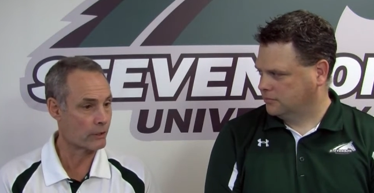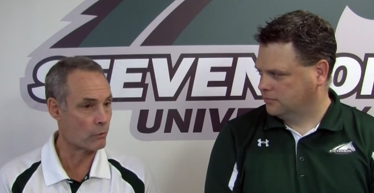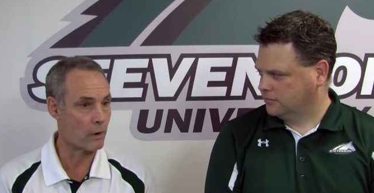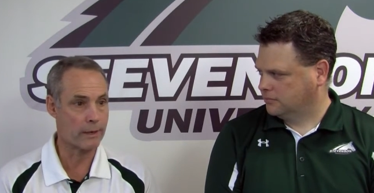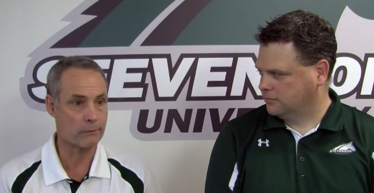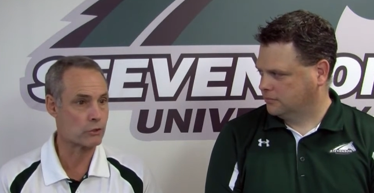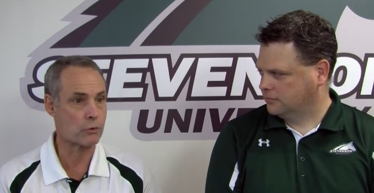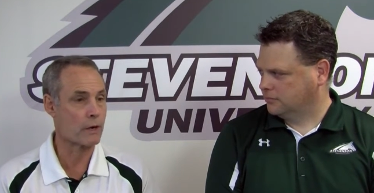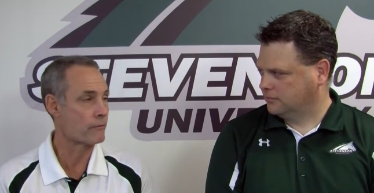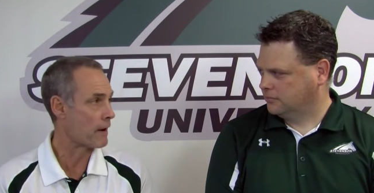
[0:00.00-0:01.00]
Speaker 1: to one. It was
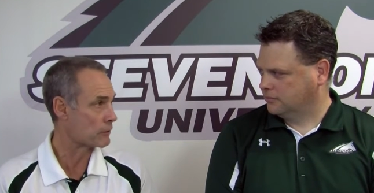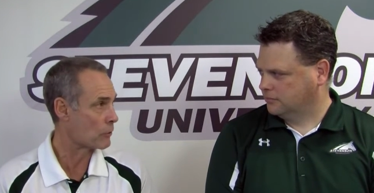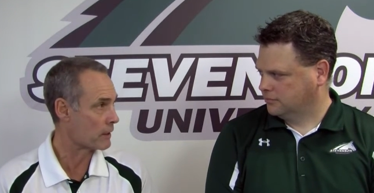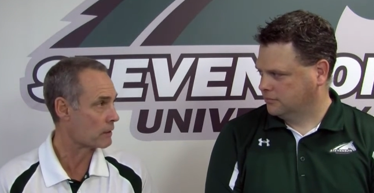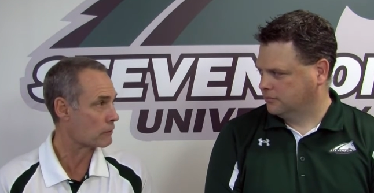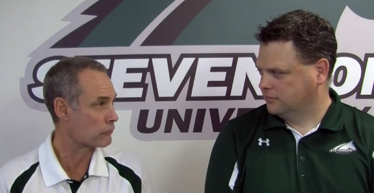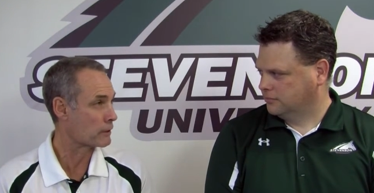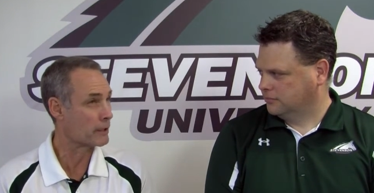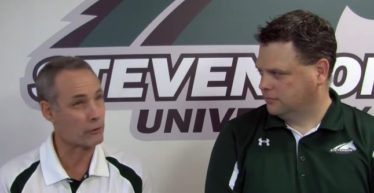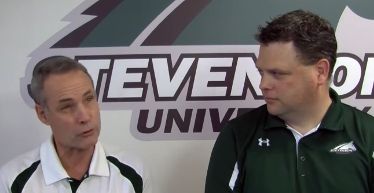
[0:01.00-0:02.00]

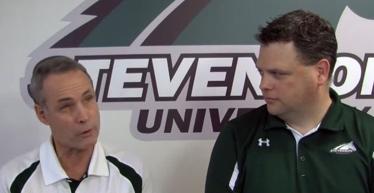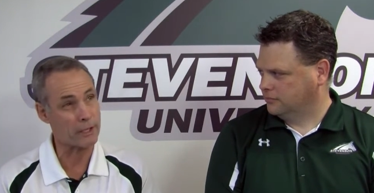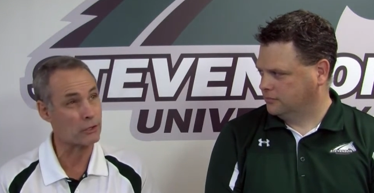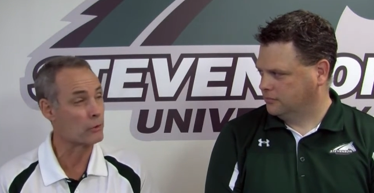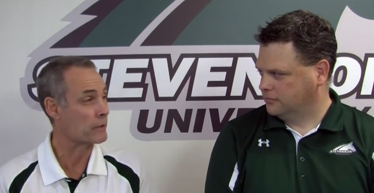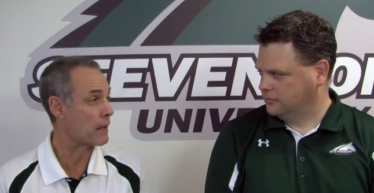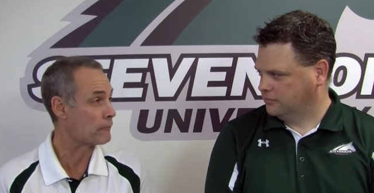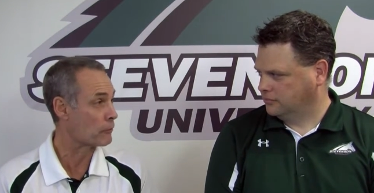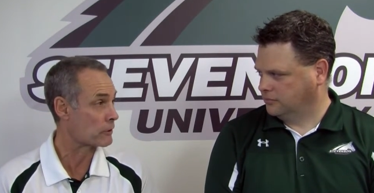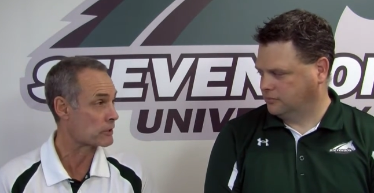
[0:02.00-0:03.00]
25-23 or 22 in
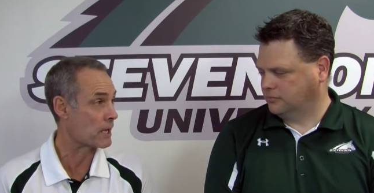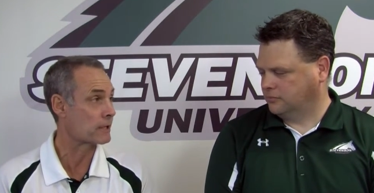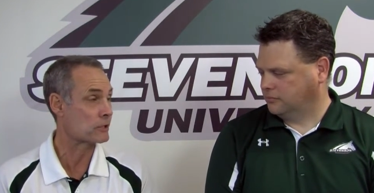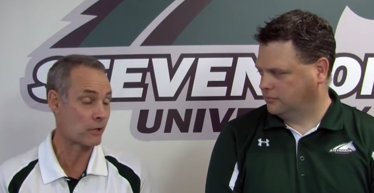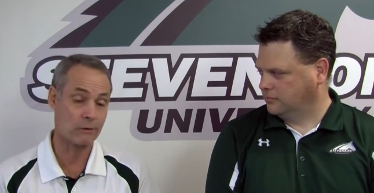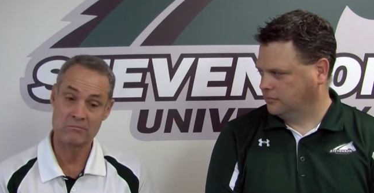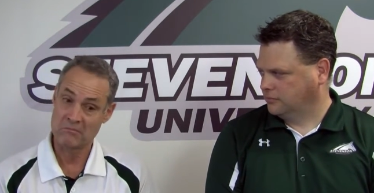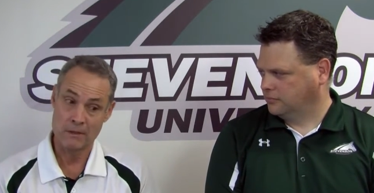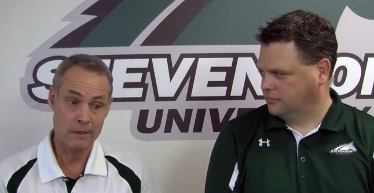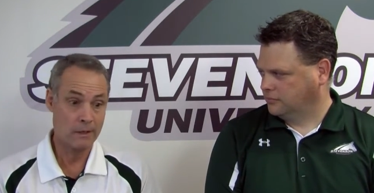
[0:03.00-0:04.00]
that fourth mm. set, so
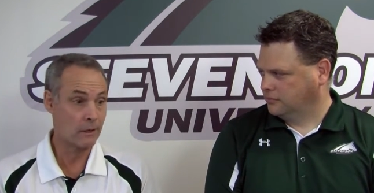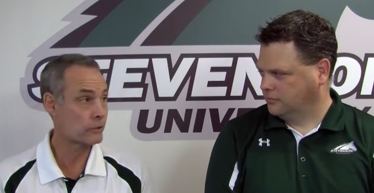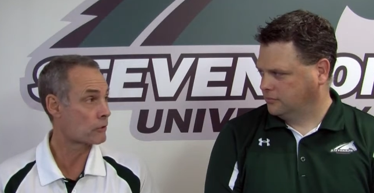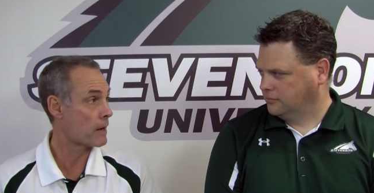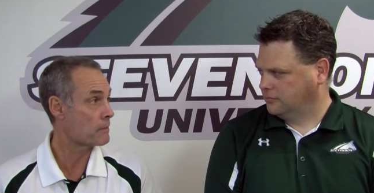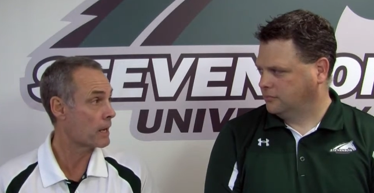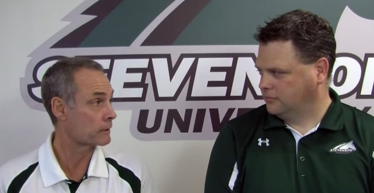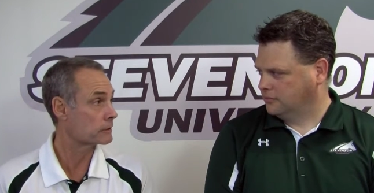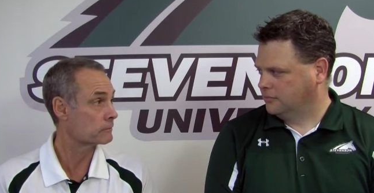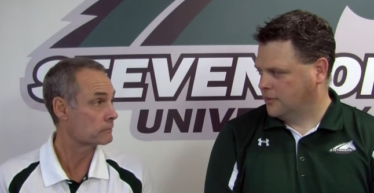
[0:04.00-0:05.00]
it was a great
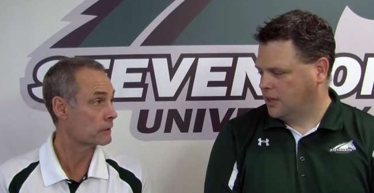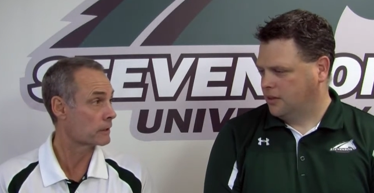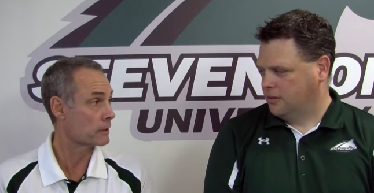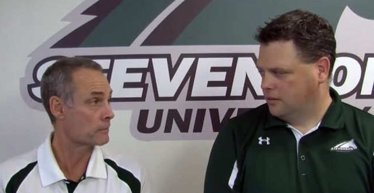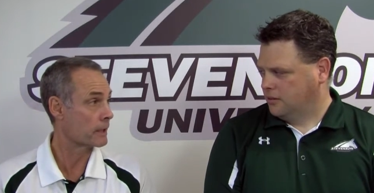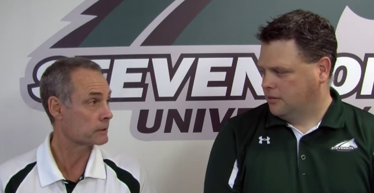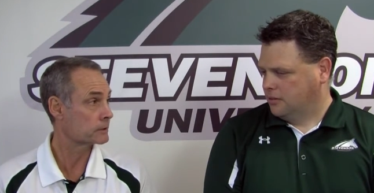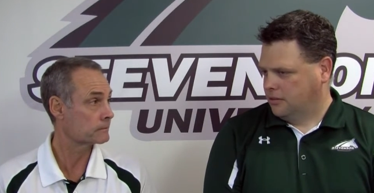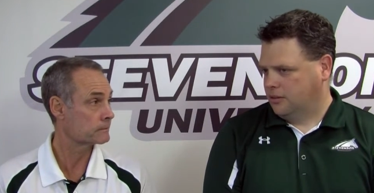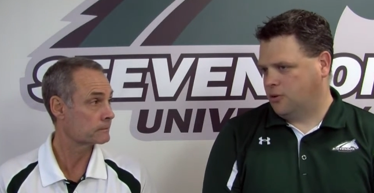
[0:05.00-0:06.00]
match, really good match.
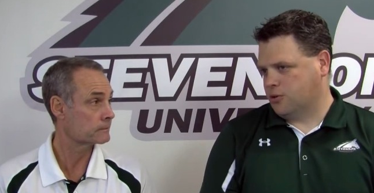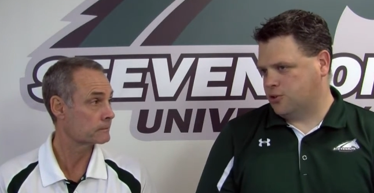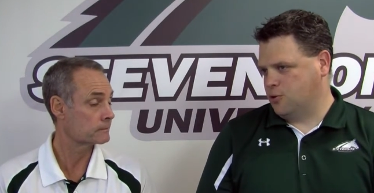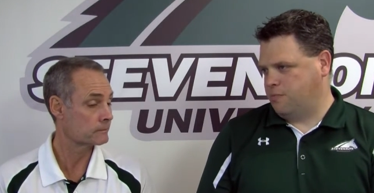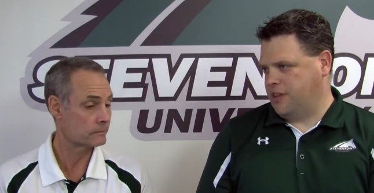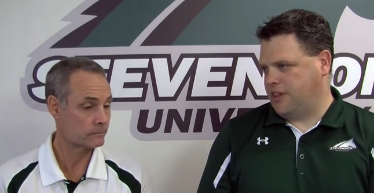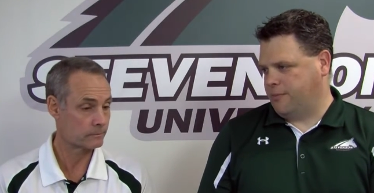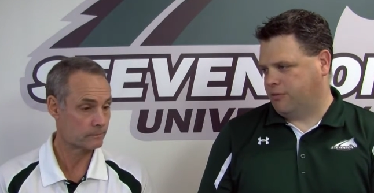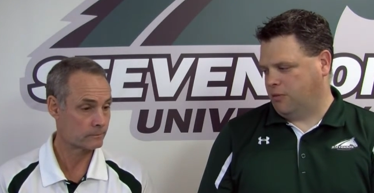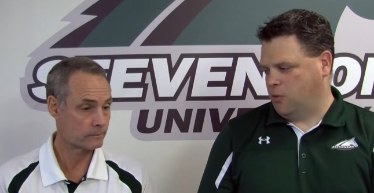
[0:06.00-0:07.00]
Speaker 2: Of course, you beat
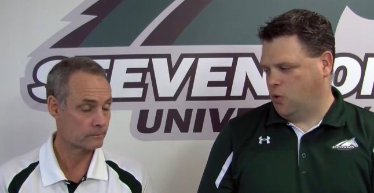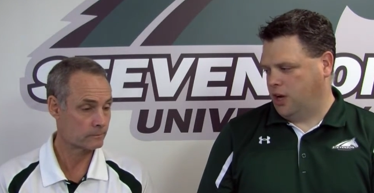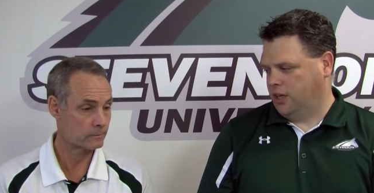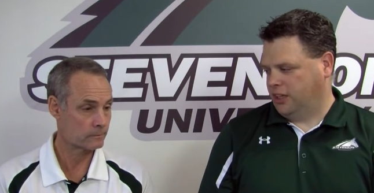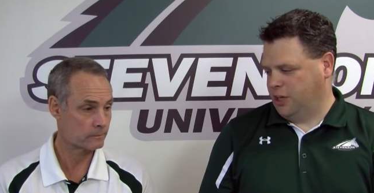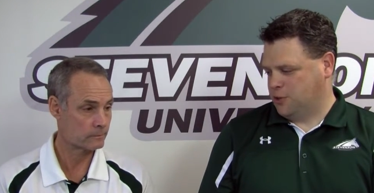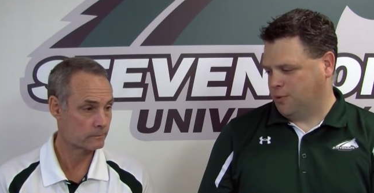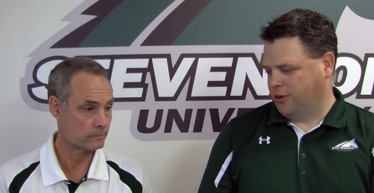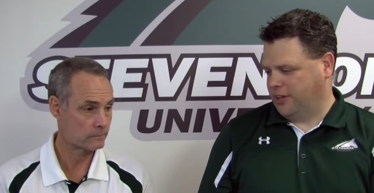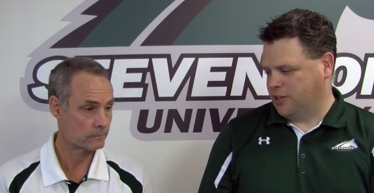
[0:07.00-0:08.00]
them 3-1.
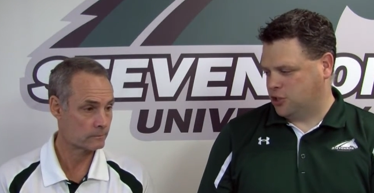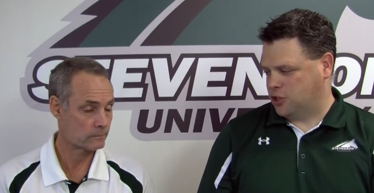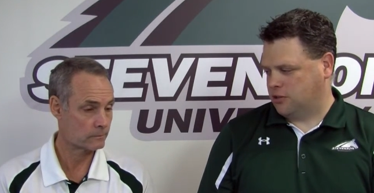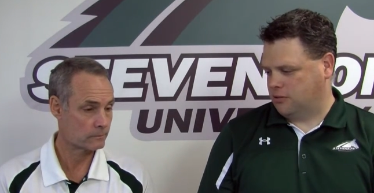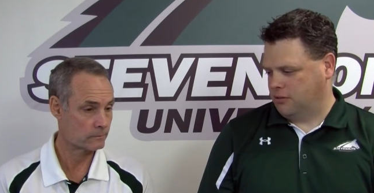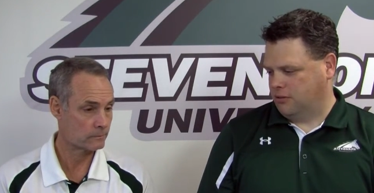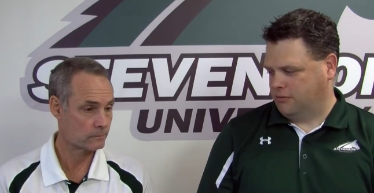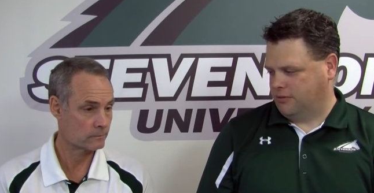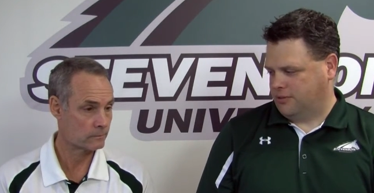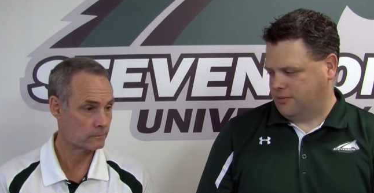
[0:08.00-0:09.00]
Lynchburg then
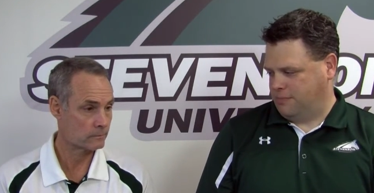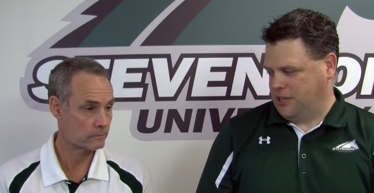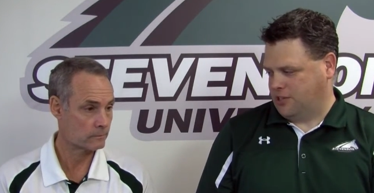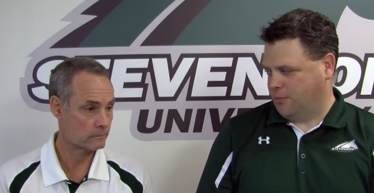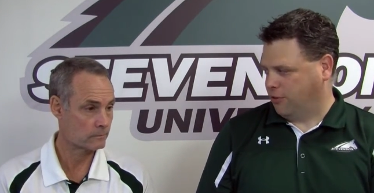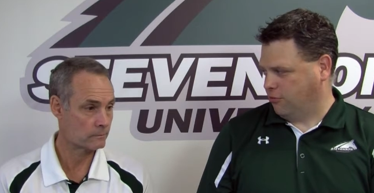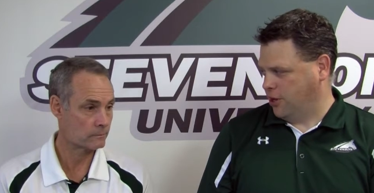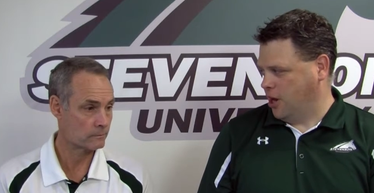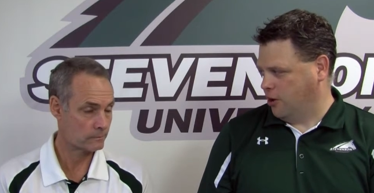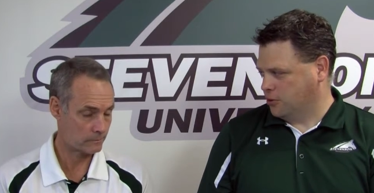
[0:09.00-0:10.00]
beats them
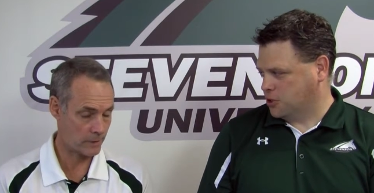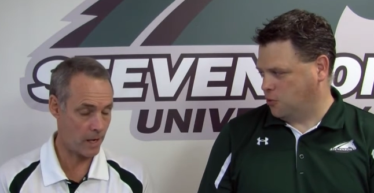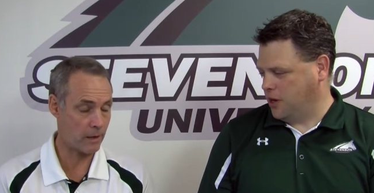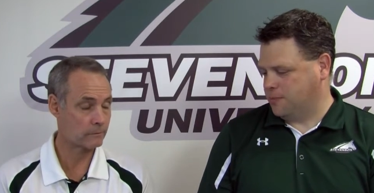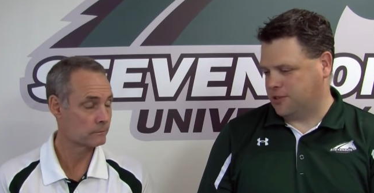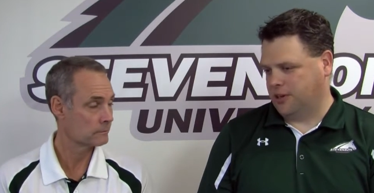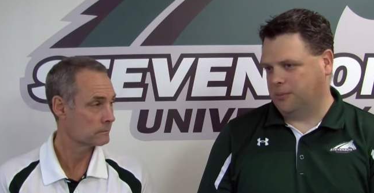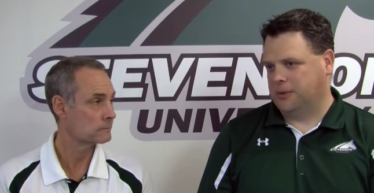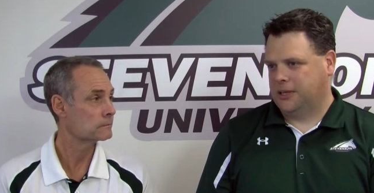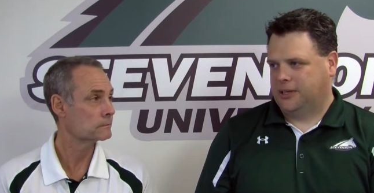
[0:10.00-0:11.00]
3-0, sweeps yeah.
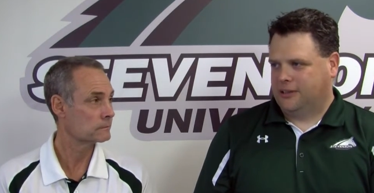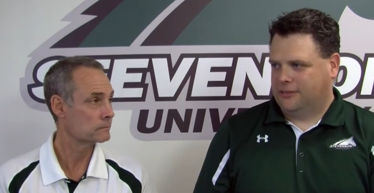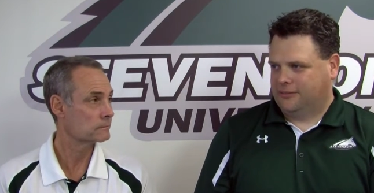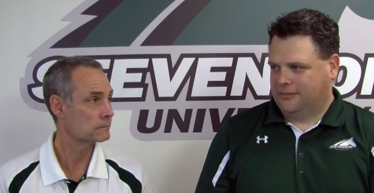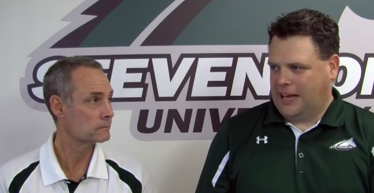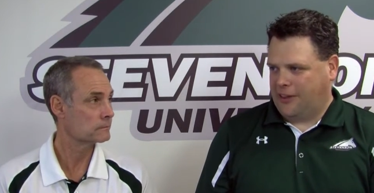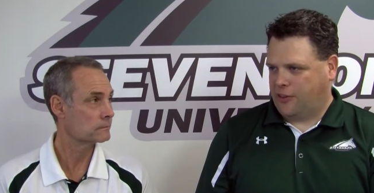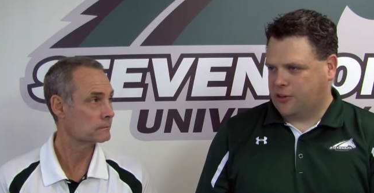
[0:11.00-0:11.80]
them not that